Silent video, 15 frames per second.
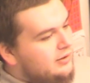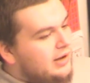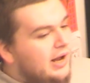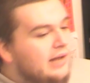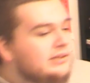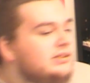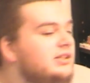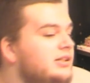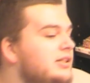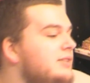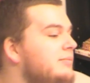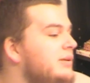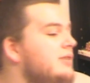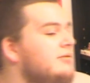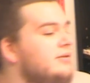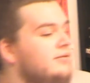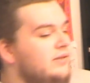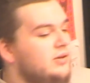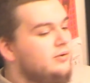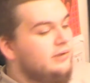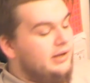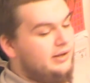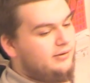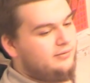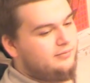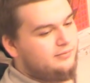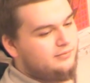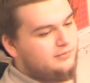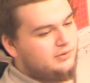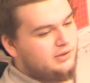Constantly be reviewing
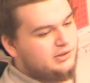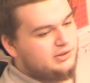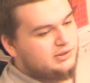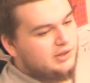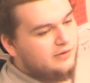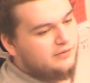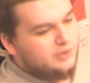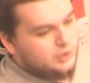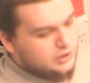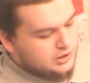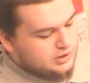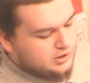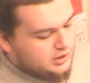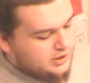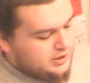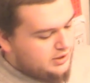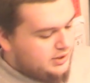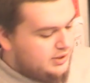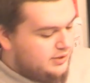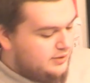stuff you just learned.